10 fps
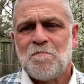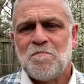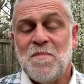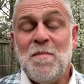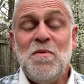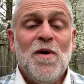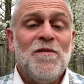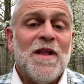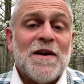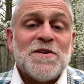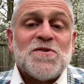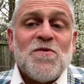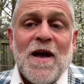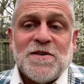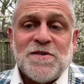Maybe you have a lot of
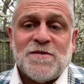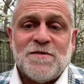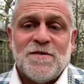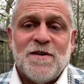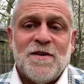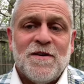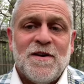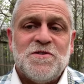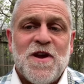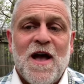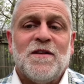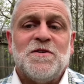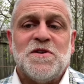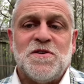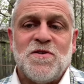stress and
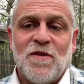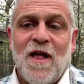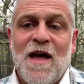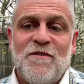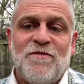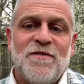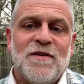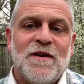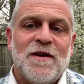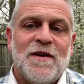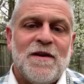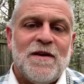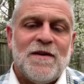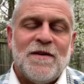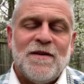challenges in your life
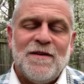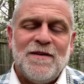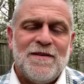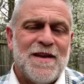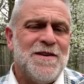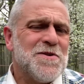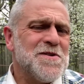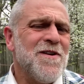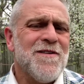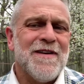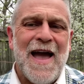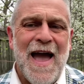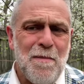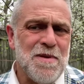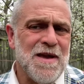and you just aren't
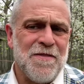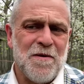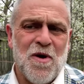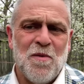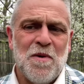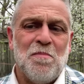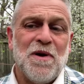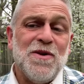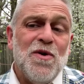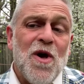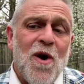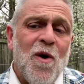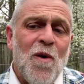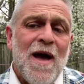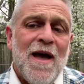happy at the moment, but you
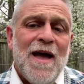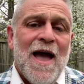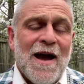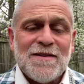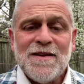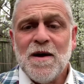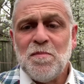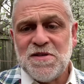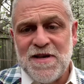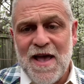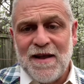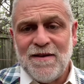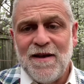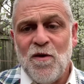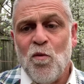know acting upset
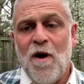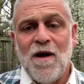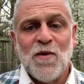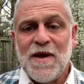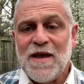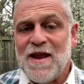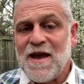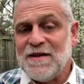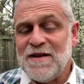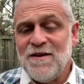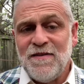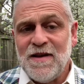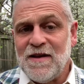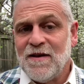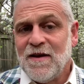and wallowing in
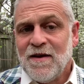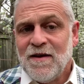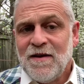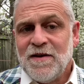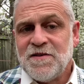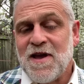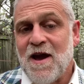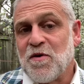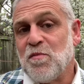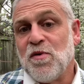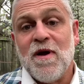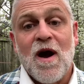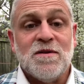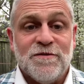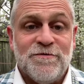negativity is counterproductive.